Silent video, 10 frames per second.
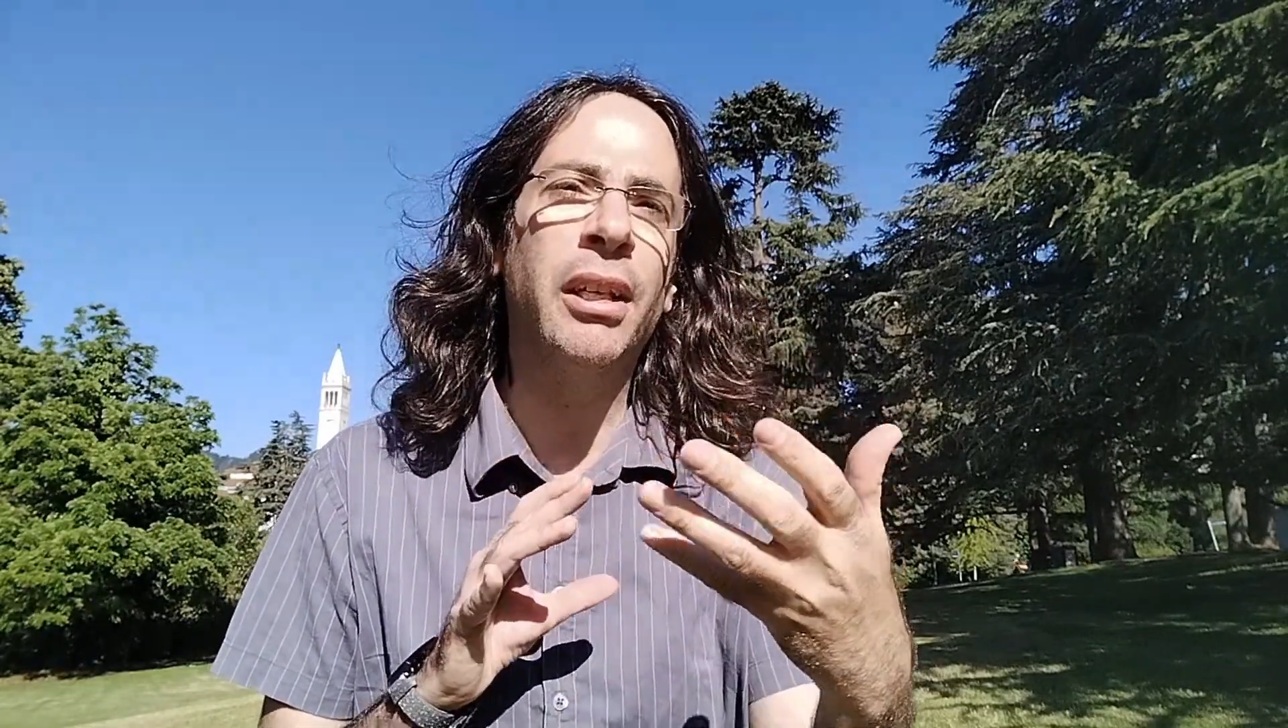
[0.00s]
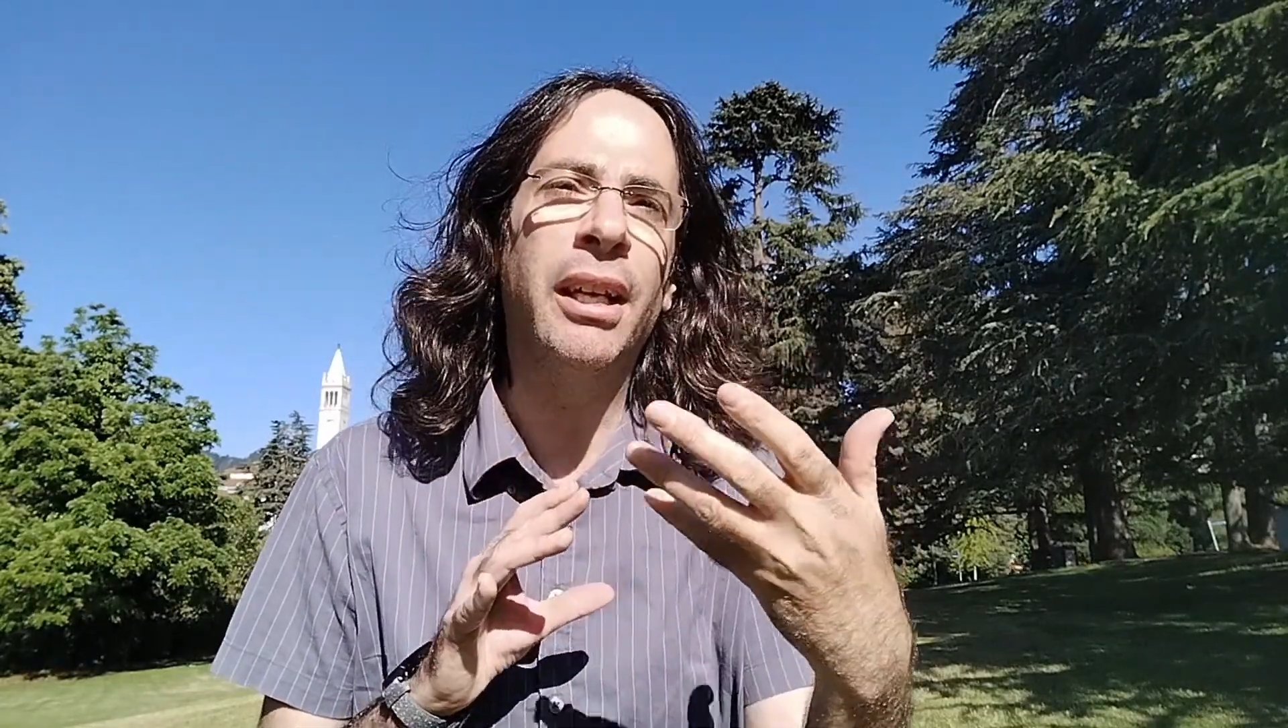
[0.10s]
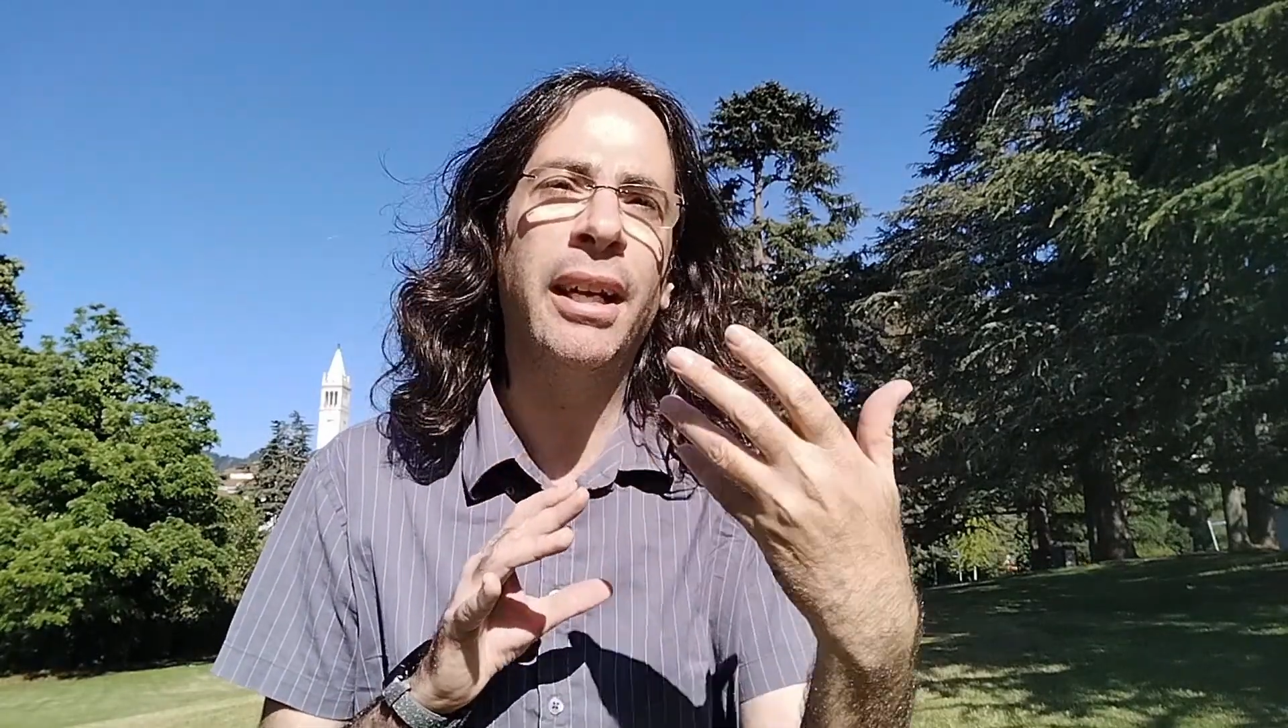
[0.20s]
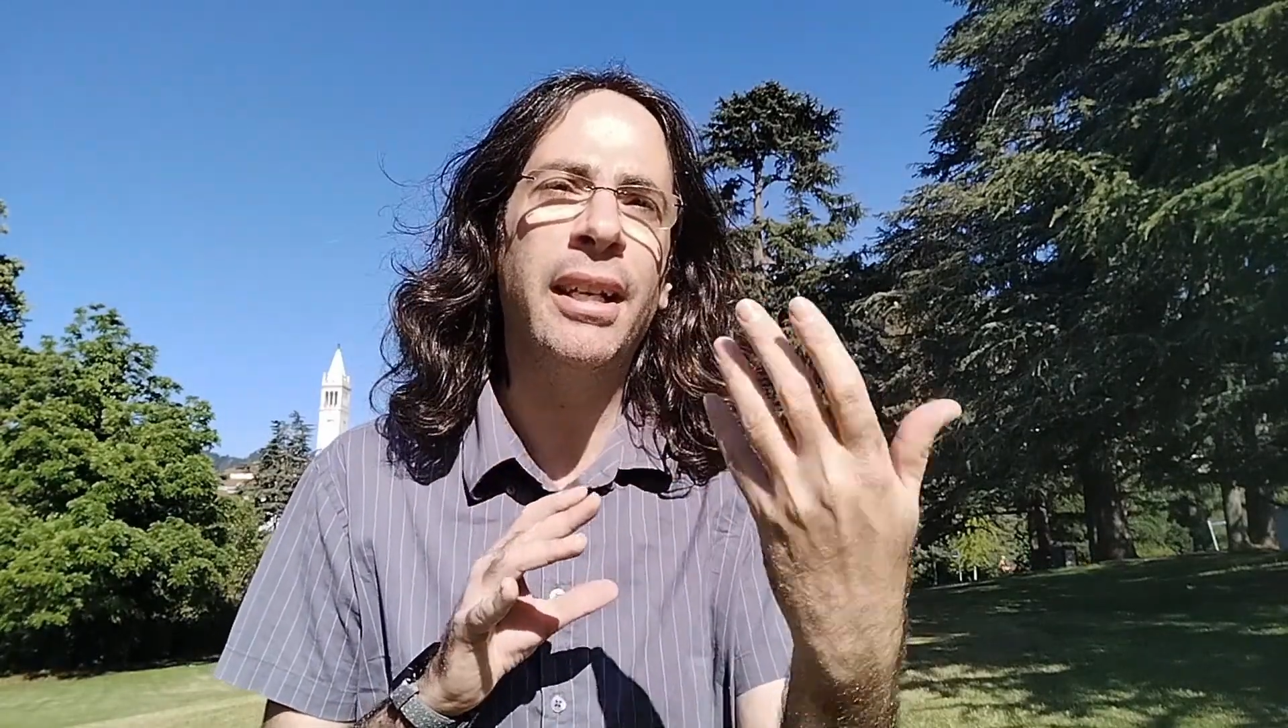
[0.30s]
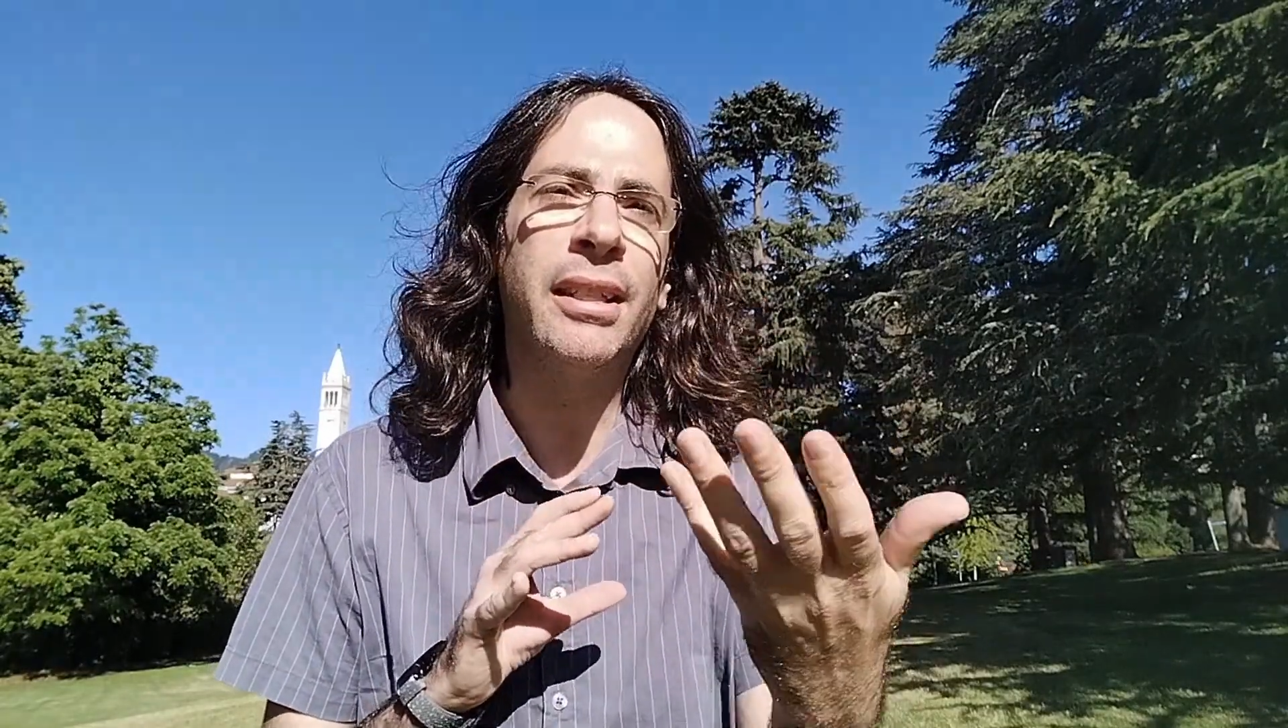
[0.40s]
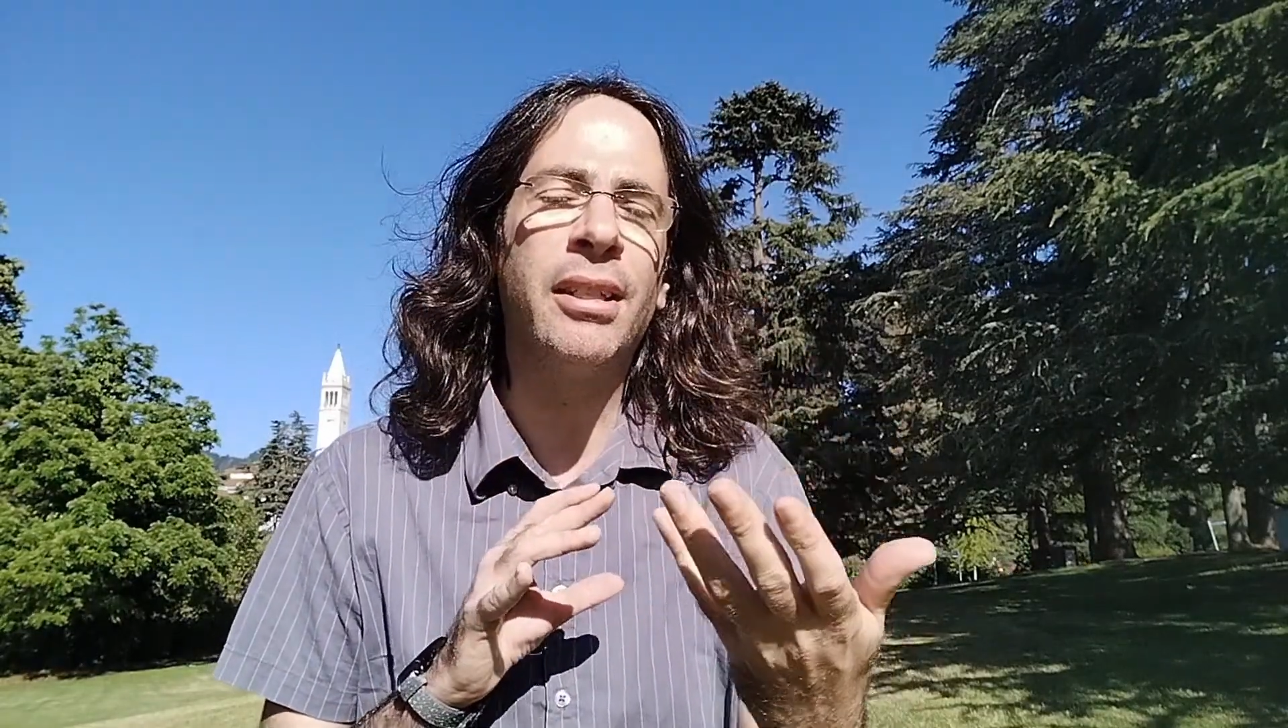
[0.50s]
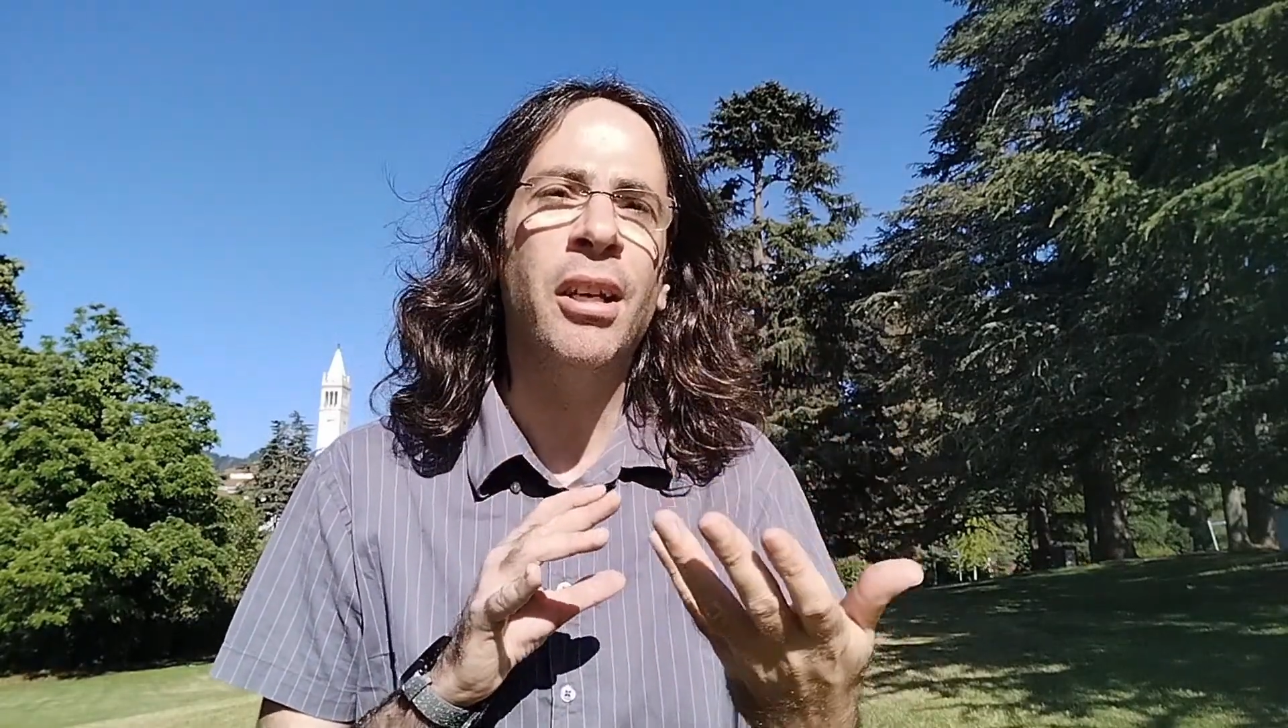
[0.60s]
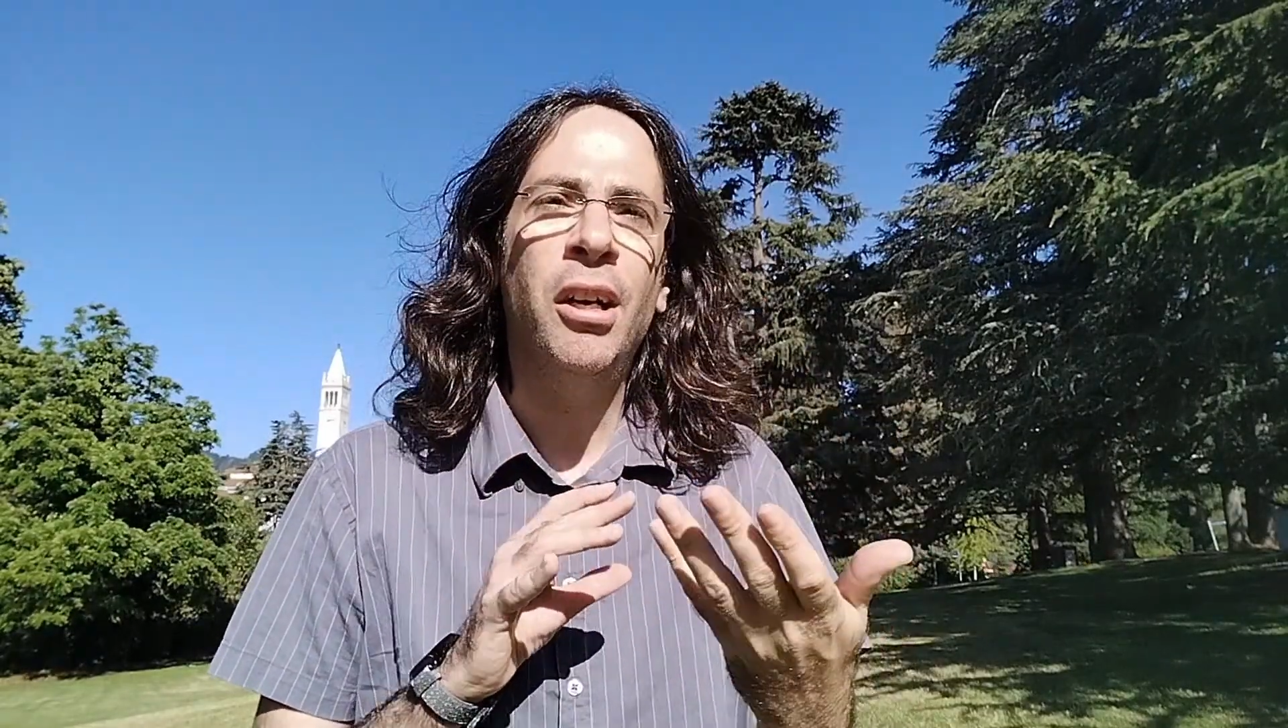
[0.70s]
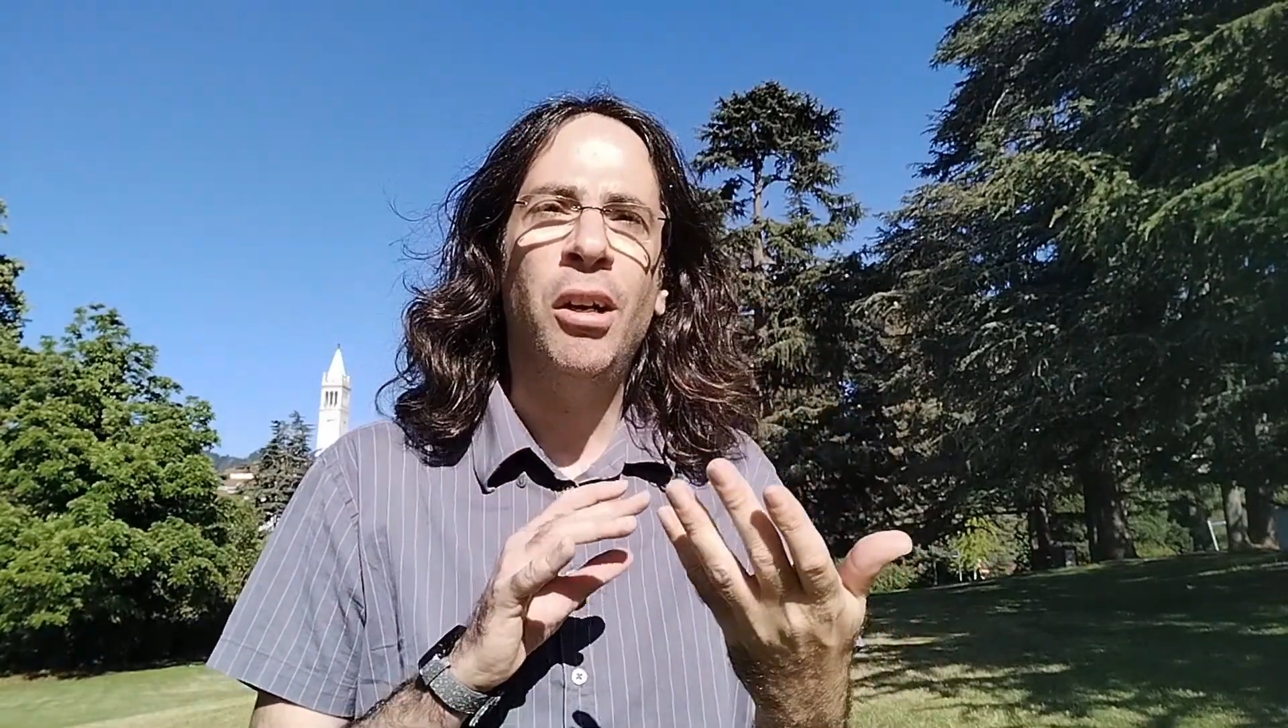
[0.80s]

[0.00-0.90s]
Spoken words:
has